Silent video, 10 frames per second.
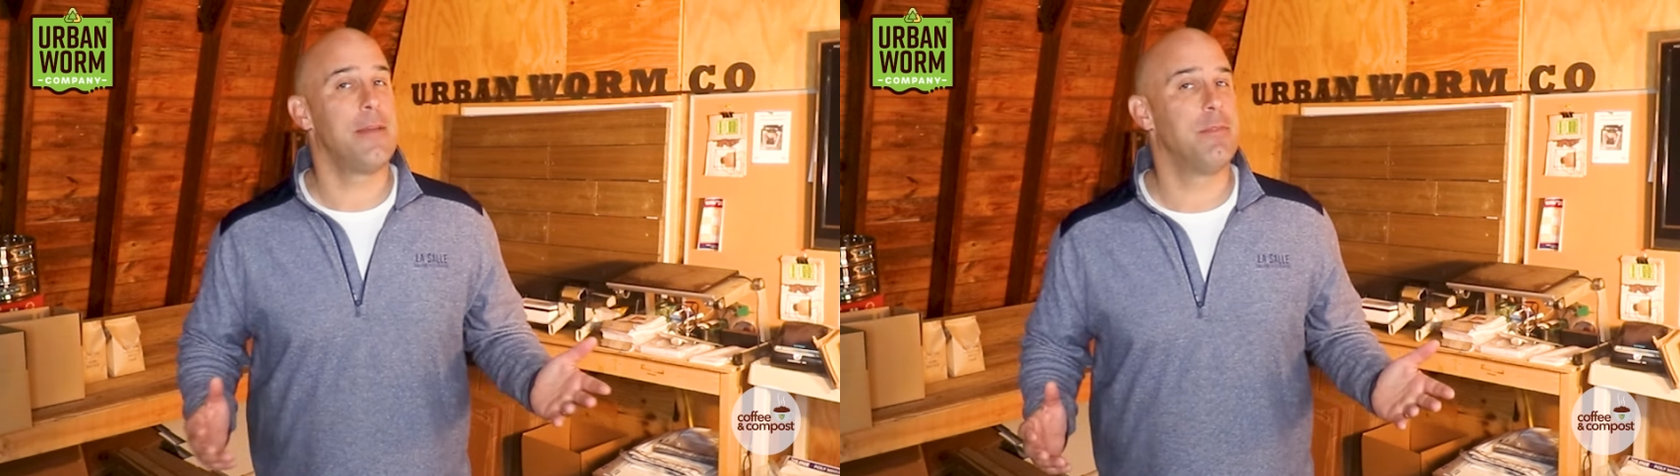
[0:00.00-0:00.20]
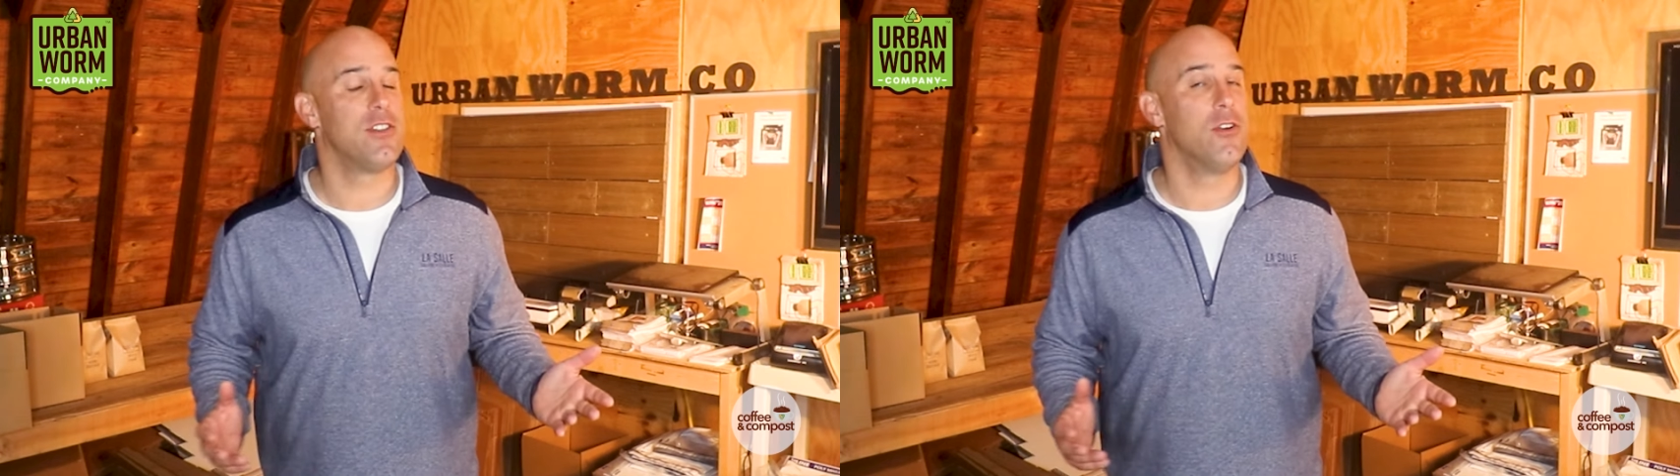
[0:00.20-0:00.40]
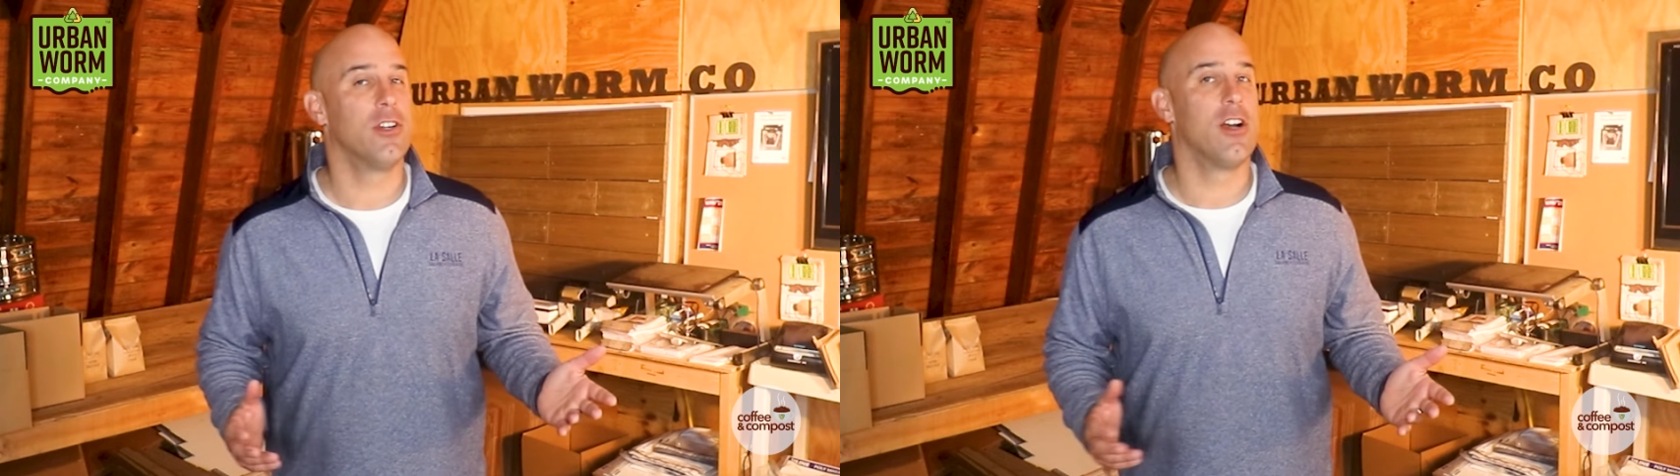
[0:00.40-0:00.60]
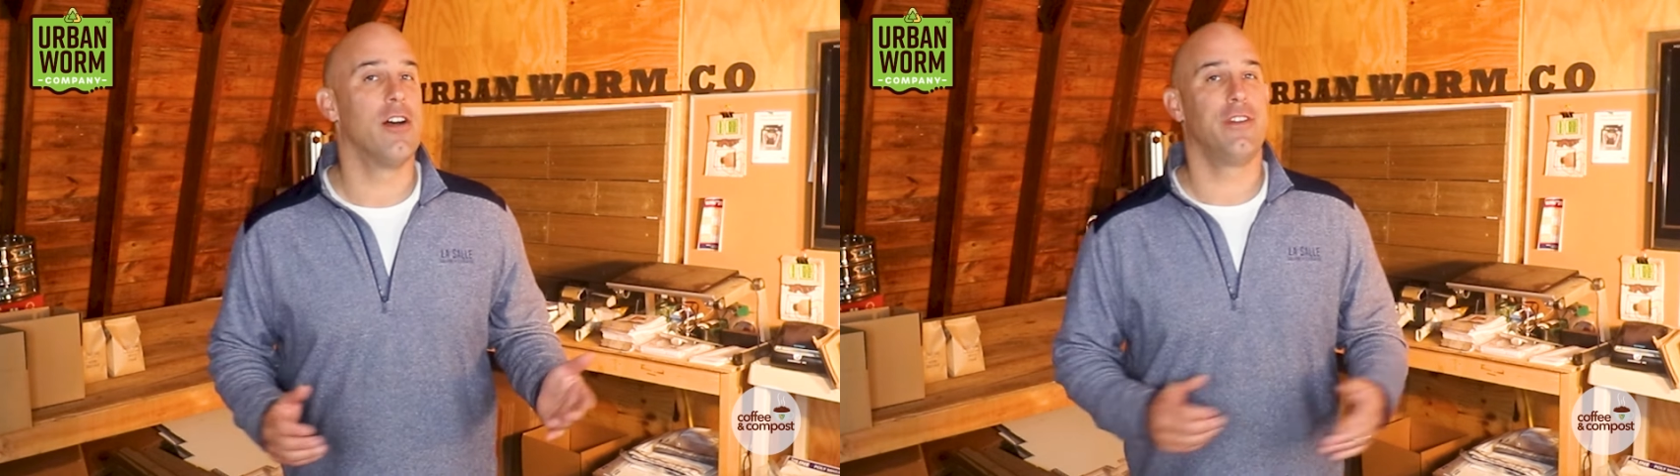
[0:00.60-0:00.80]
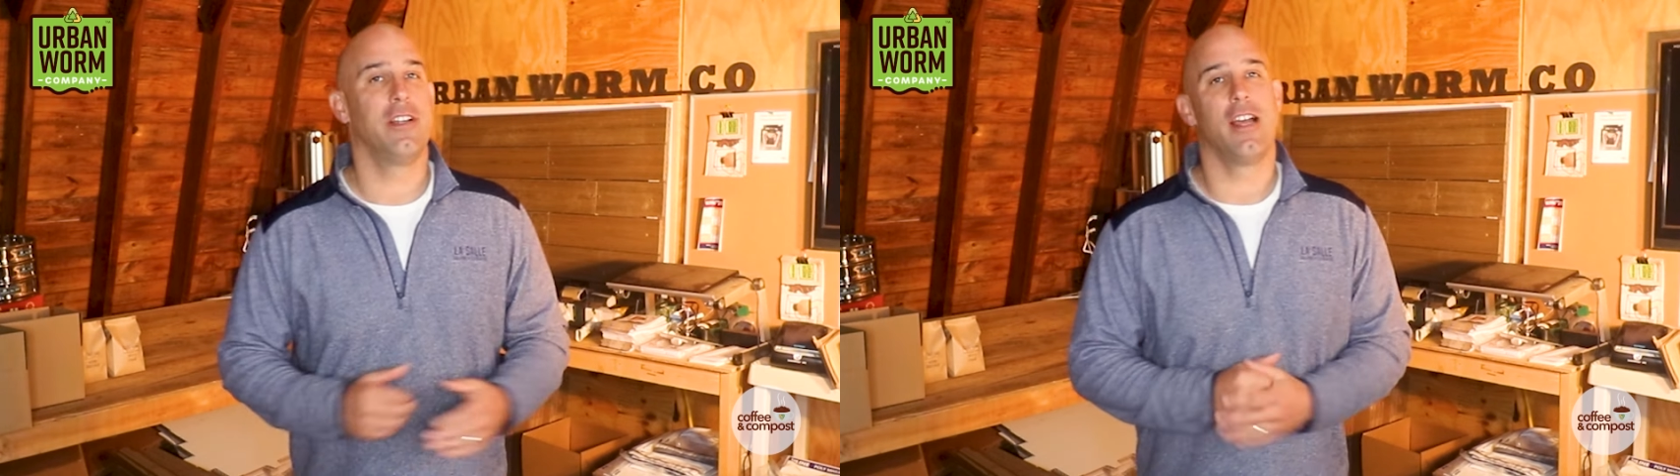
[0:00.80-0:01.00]
episode of
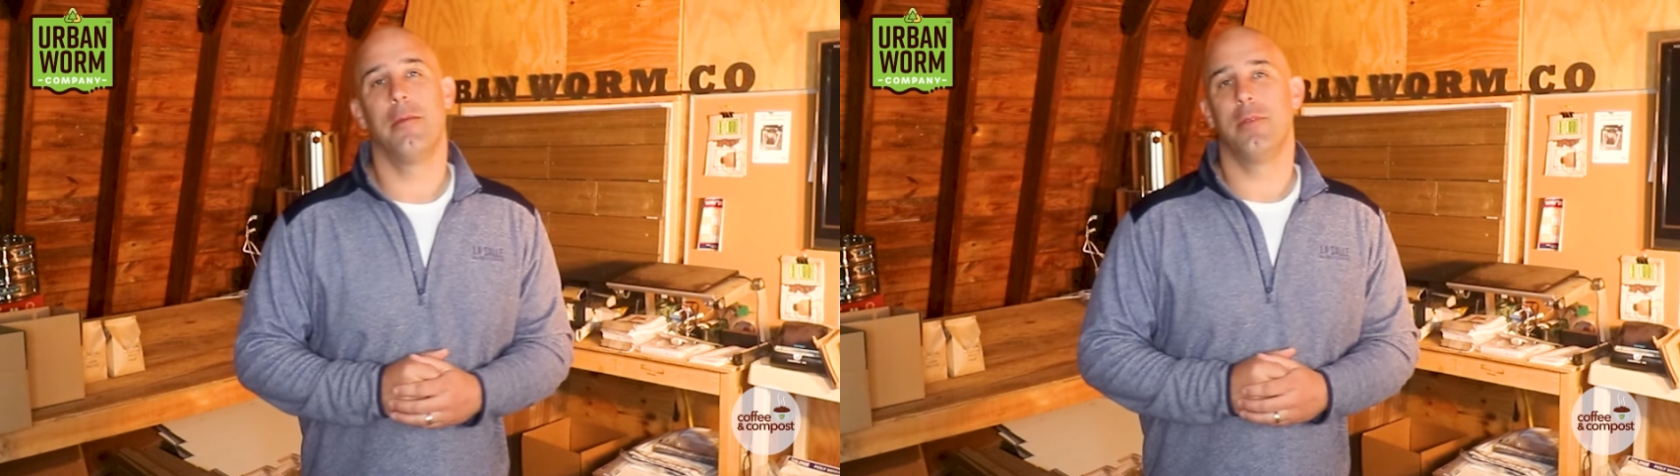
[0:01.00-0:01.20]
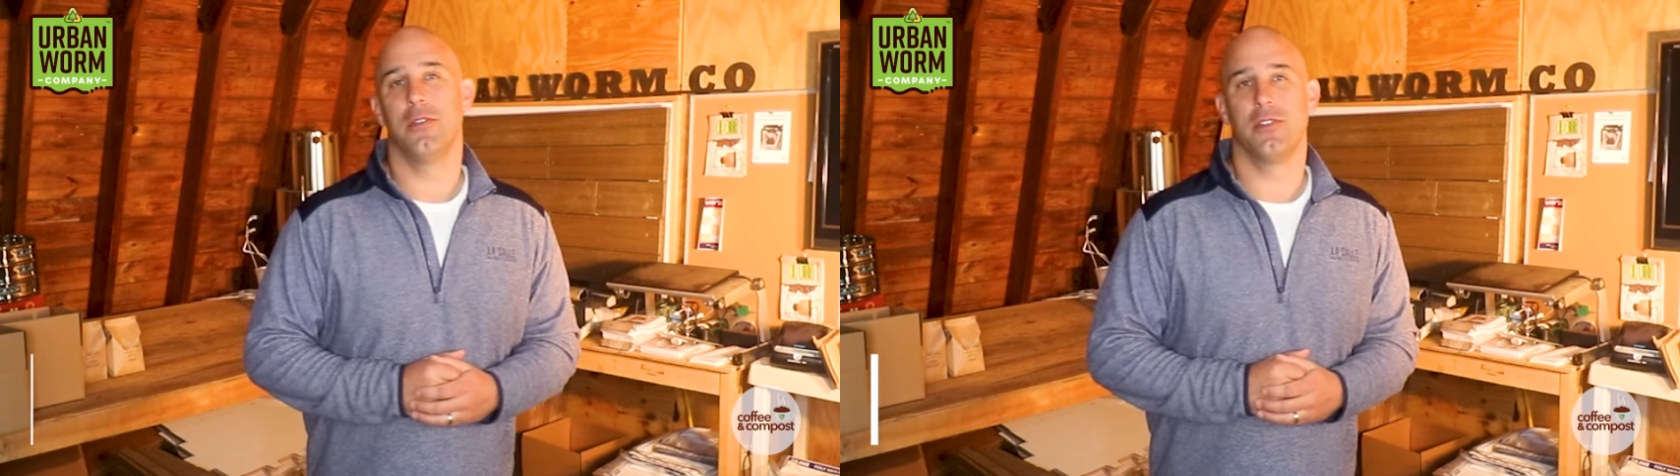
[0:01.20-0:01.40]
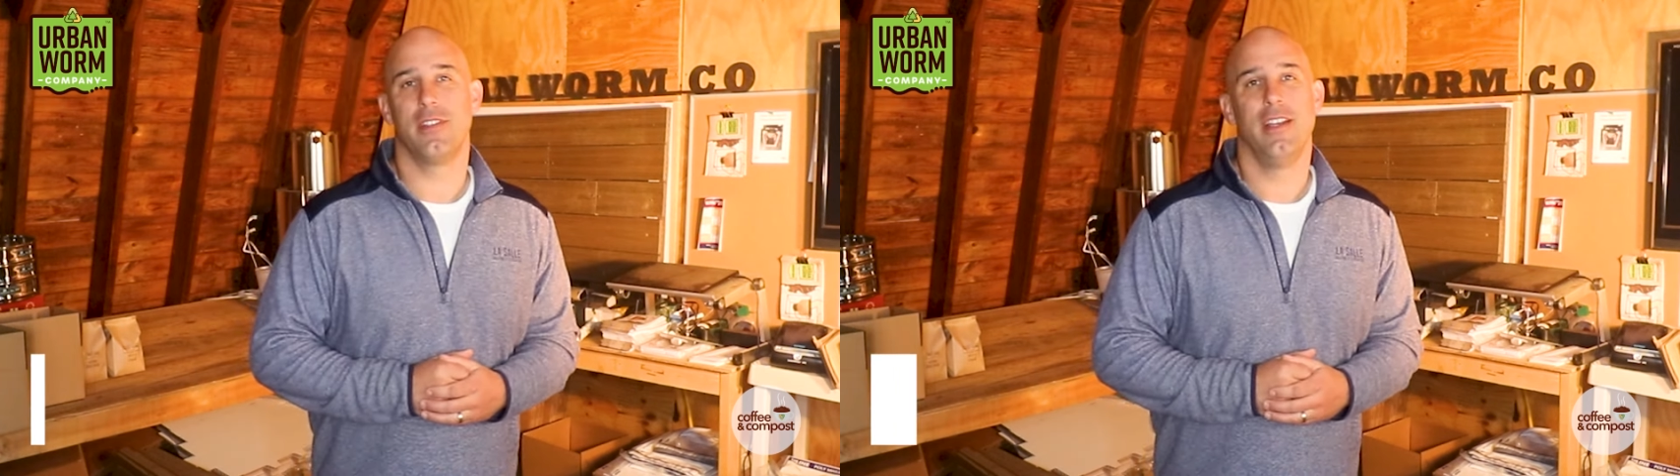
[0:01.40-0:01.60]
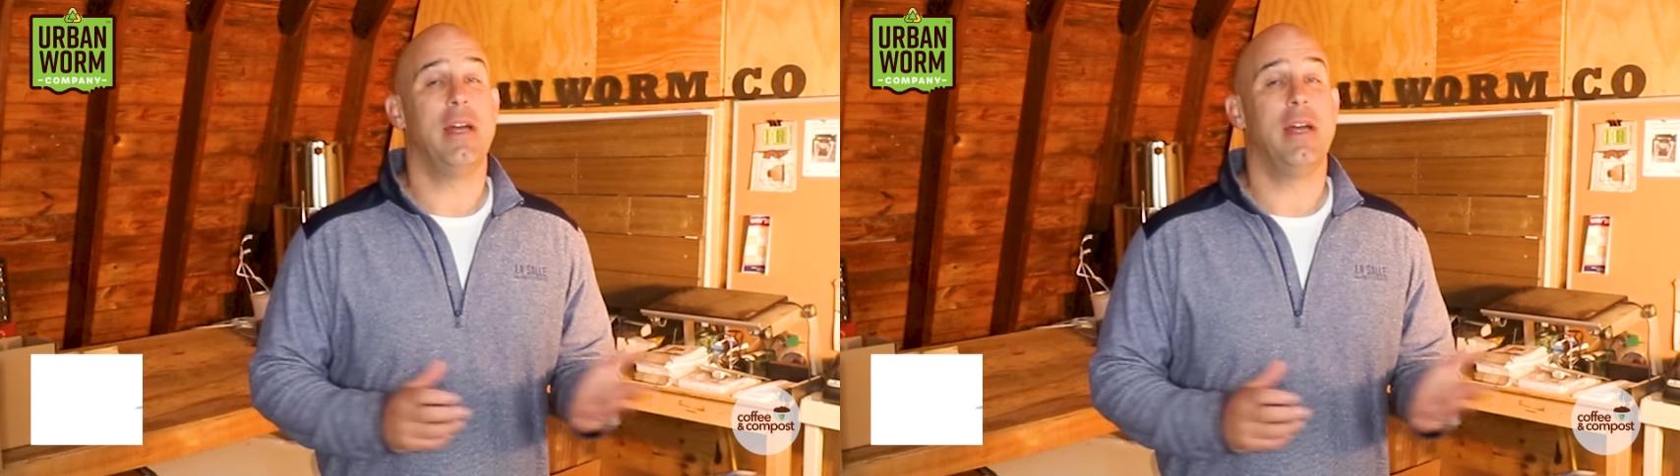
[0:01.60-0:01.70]
Coffee and Compost.